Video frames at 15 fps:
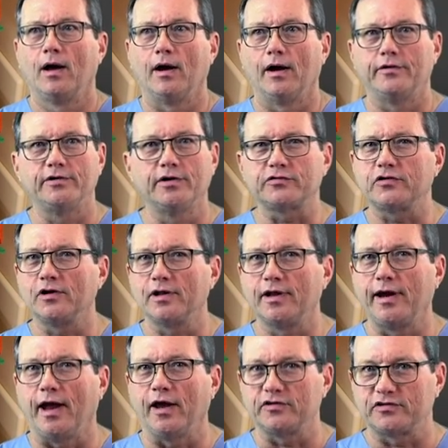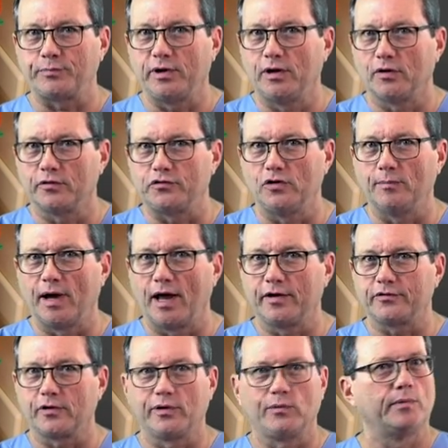Additionally, SpO2
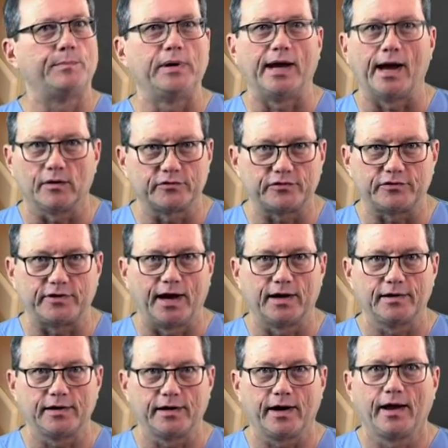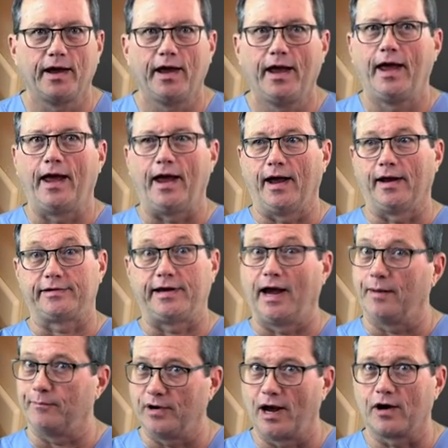monitoring would be outstanding, and
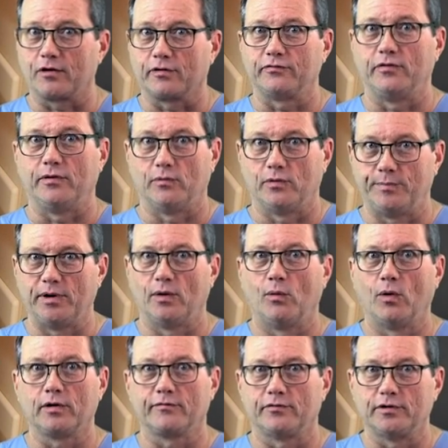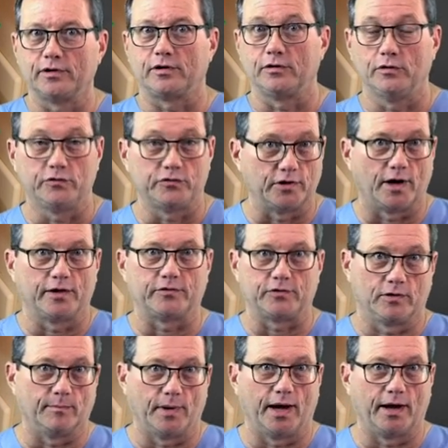capnography would be a wonderful inclusion
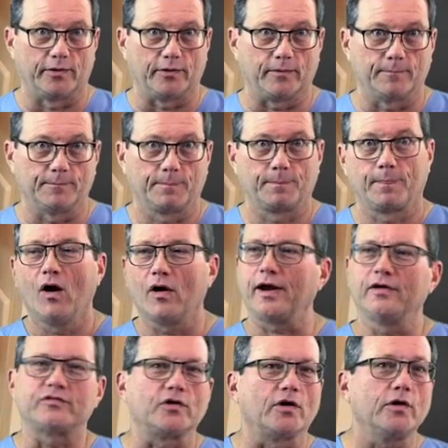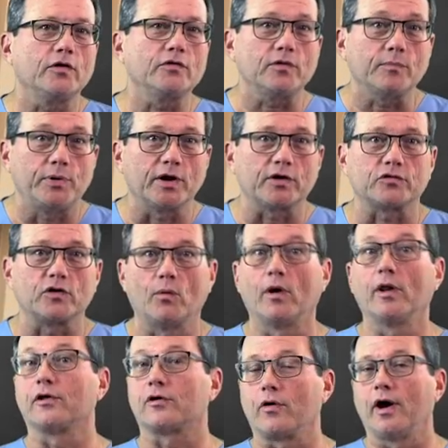onto your monitor. Okay, so here's a picture of
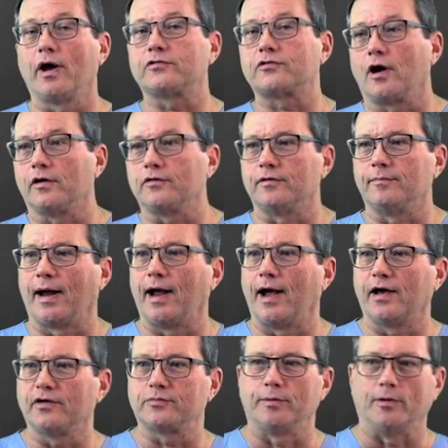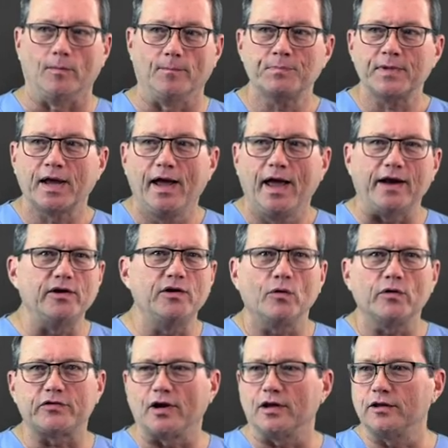one of the crash carts in my hospital. And you
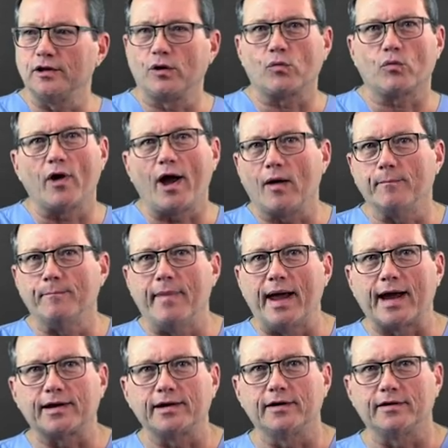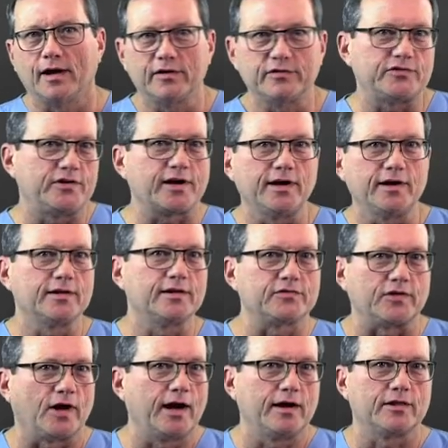notice that little round magnet sticking to the
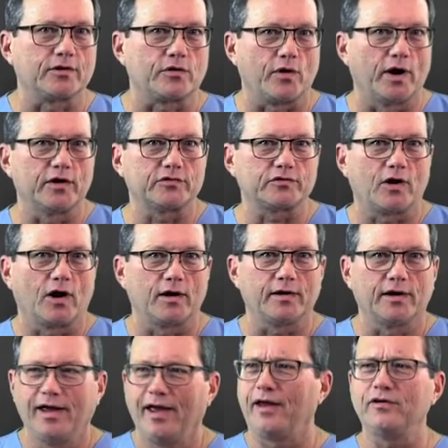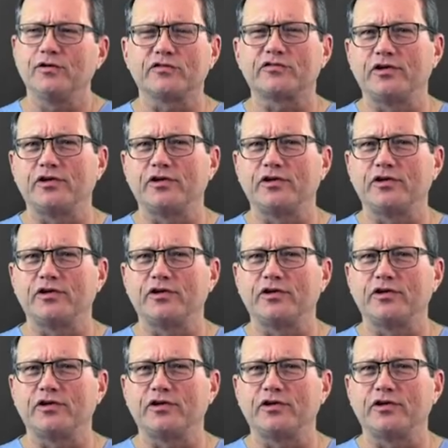side of the crash cart? And you'll